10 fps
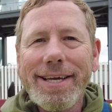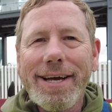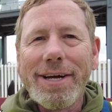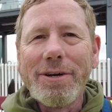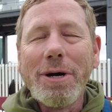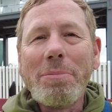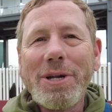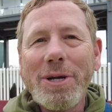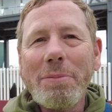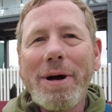I grew up
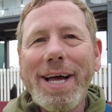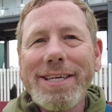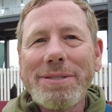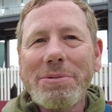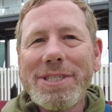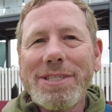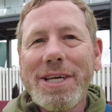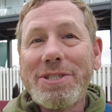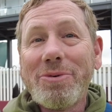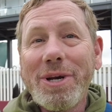on dirt bikes. Since
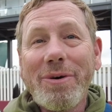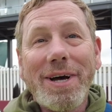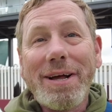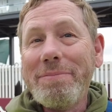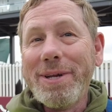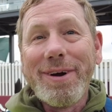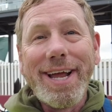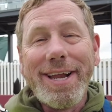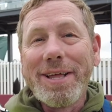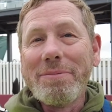I was 21, I've been
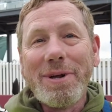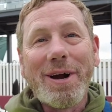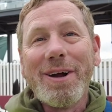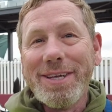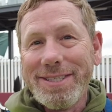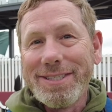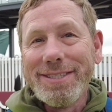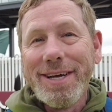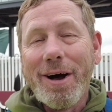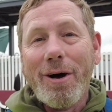riding nothing but Harleys.
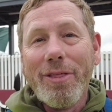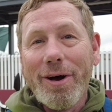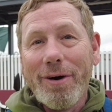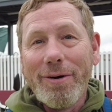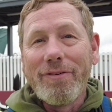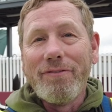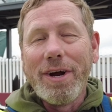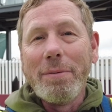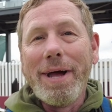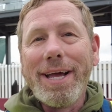Mm. Although, from
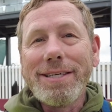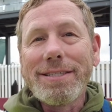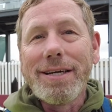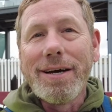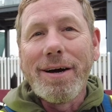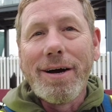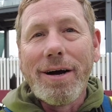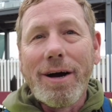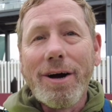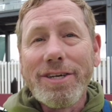Fairbanks to
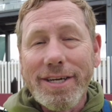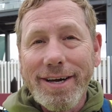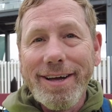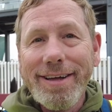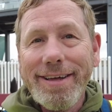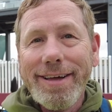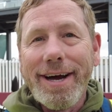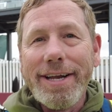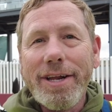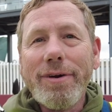Arctica,
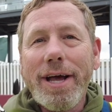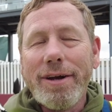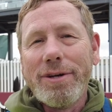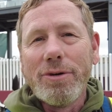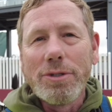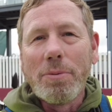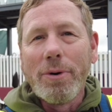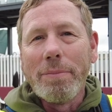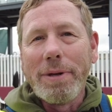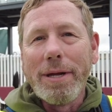I did ride a dual
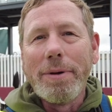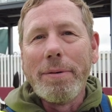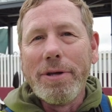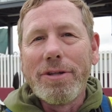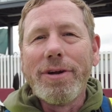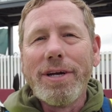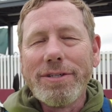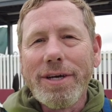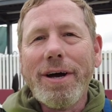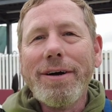sport BMW 3 years ago.